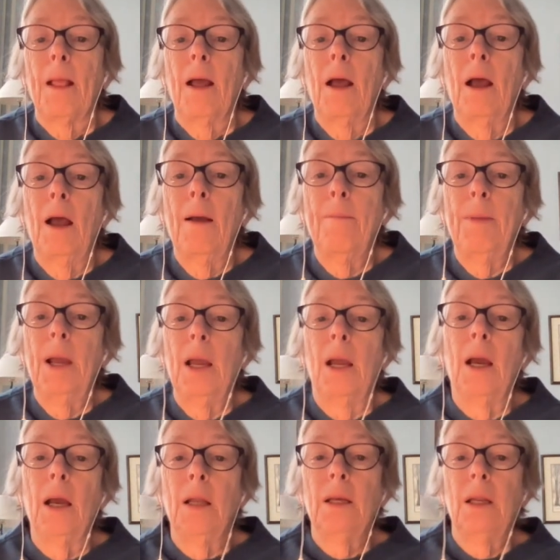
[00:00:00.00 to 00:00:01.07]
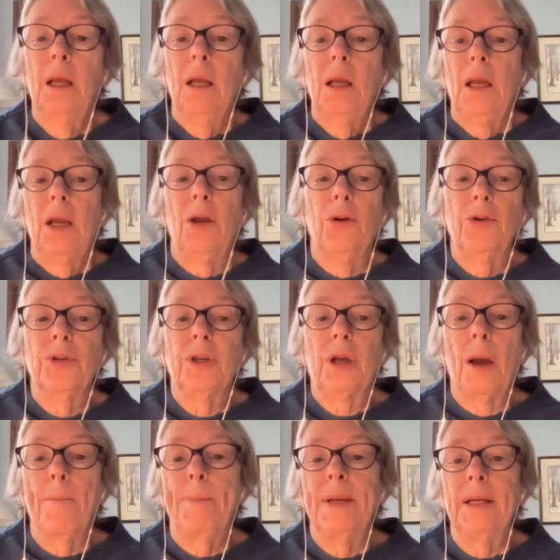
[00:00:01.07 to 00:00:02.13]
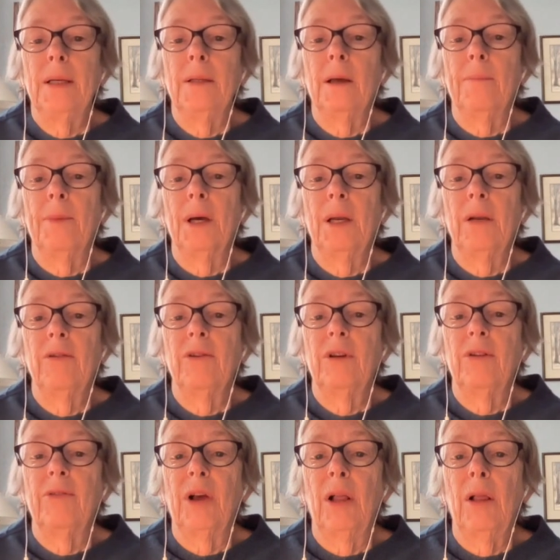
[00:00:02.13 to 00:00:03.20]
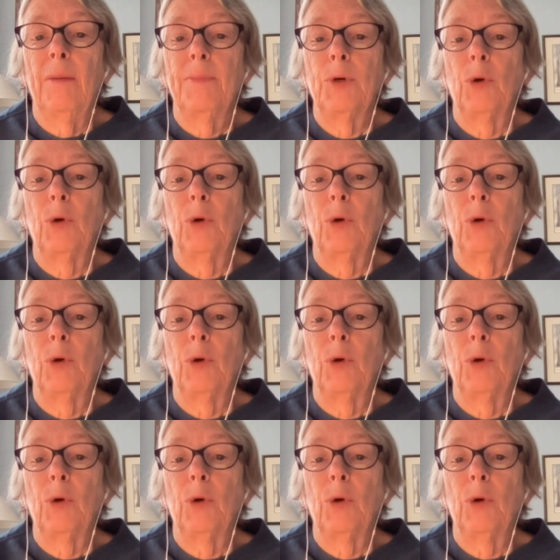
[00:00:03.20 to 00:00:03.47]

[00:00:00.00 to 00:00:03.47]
And here's the company that might have developed,